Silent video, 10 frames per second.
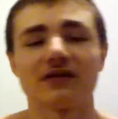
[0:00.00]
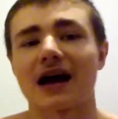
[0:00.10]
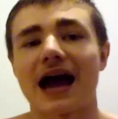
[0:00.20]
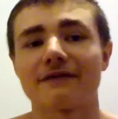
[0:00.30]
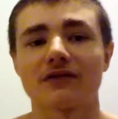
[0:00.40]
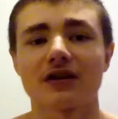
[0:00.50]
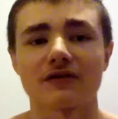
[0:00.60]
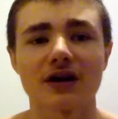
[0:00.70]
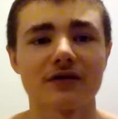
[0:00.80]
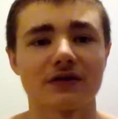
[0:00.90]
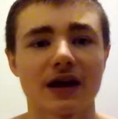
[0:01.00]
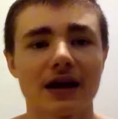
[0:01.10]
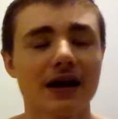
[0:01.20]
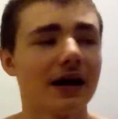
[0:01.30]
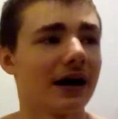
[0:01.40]
have to take a shower
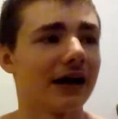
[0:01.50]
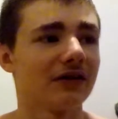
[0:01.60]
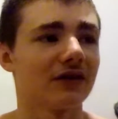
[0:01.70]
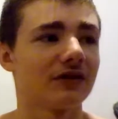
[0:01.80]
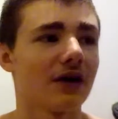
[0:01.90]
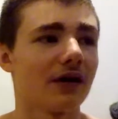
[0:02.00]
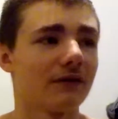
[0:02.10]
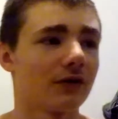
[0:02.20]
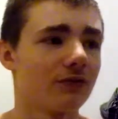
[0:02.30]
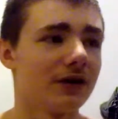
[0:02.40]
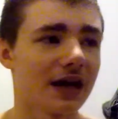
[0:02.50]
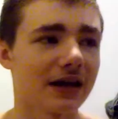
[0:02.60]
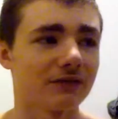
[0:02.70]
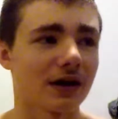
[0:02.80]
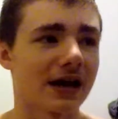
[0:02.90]
today. I take a shower every 3
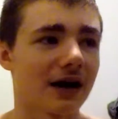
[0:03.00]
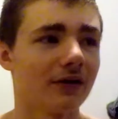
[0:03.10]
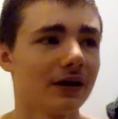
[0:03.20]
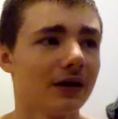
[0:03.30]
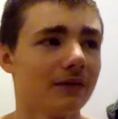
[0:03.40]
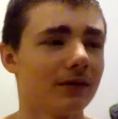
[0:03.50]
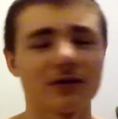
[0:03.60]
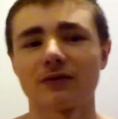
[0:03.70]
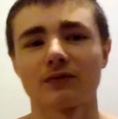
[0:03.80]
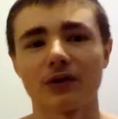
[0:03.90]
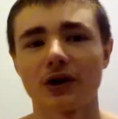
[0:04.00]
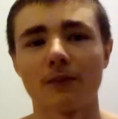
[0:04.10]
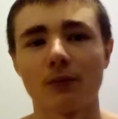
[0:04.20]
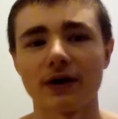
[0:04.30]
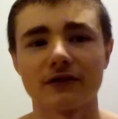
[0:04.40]
days right now because there's really
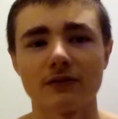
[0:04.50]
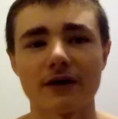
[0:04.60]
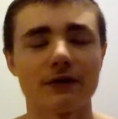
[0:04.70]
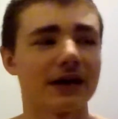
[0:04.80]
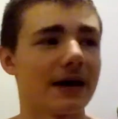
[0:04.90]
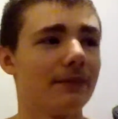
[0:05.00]
no point to every day.